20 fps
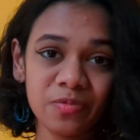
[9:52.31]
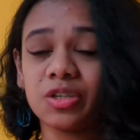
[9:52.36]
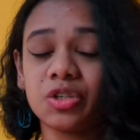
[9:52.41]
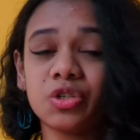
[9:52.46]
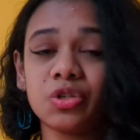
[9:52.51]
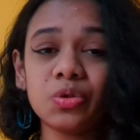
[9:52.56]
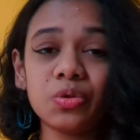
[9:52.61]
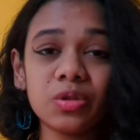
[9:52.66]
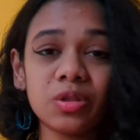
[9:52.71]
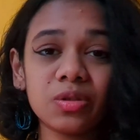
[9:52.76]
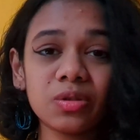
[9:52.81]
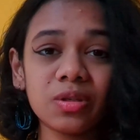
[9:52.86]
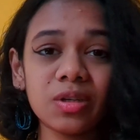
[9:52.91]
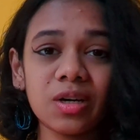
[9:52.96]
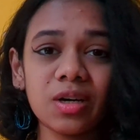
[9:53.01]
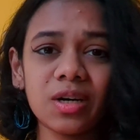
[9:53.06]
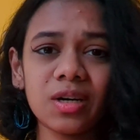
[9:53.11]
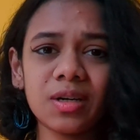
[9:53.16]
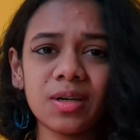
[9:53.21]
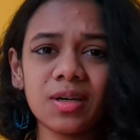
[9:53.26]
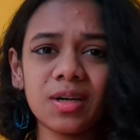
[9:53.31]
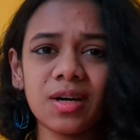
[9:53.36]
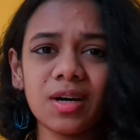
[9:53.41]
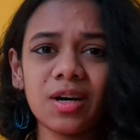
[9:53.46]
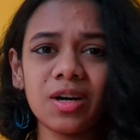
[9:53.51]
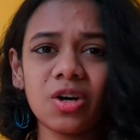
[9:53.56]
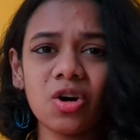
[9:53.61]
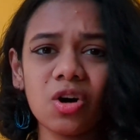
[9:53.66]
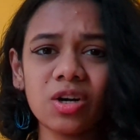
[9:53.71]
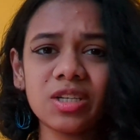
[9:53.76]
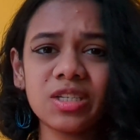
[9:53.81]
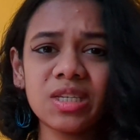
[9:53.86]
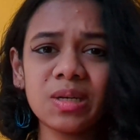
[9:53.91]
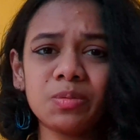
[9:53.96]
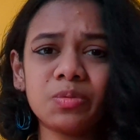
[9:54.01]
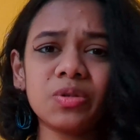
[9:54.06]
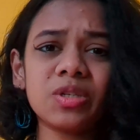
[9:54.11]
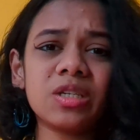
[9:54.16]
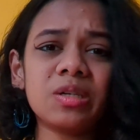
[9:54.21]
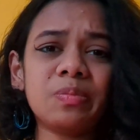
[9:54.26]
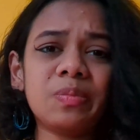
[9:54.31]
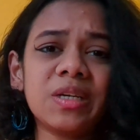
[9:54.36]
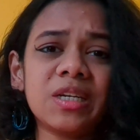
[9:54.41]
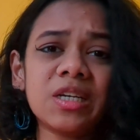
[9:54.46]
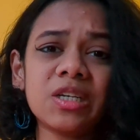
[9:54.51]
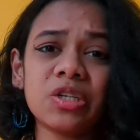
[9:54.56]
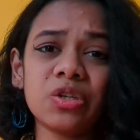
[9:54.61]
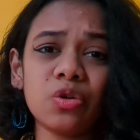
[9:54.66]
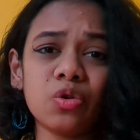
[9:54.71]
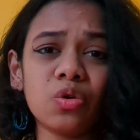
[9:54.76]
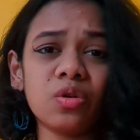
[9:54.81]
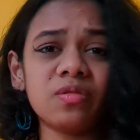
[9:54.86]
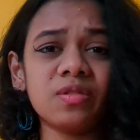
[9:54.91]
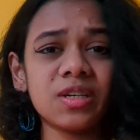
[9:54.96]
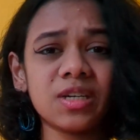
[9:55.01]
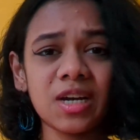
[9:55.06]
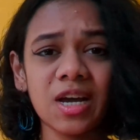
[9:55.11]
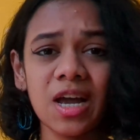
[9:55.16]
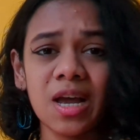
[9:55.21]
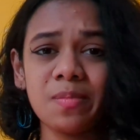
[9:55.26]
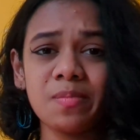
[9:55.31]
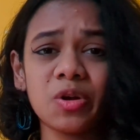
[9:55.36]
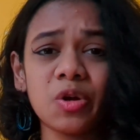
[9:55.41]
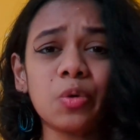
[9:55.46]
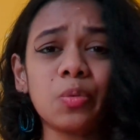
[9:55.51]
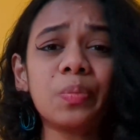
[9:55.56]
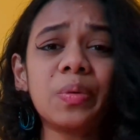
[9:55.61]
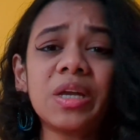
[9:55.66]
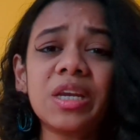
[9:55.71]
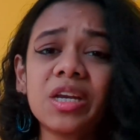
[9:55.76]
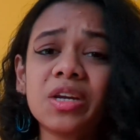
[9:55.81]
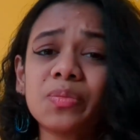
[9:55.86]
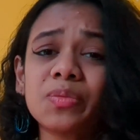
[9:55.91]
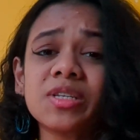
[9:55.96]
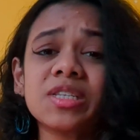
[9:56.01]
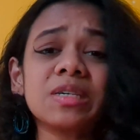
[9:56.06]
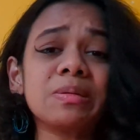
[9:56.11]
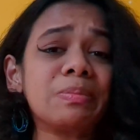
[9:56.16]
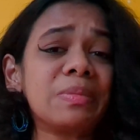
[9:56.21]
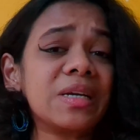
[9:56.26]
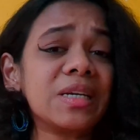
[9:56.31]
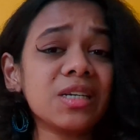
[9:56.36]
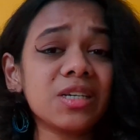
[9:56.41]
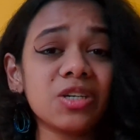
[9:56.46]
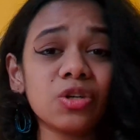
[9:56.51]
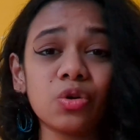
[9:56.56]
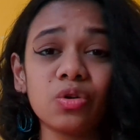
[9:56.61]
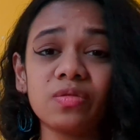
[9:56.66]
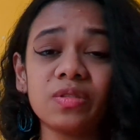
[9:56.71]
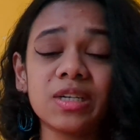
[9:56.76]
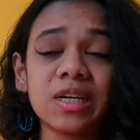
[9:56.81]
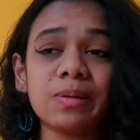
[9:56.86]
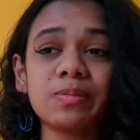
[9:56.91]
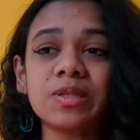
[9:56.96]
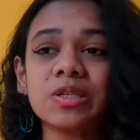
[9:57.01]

A truth, a concept was repeated to you over time, an opinion was repeated to you over time.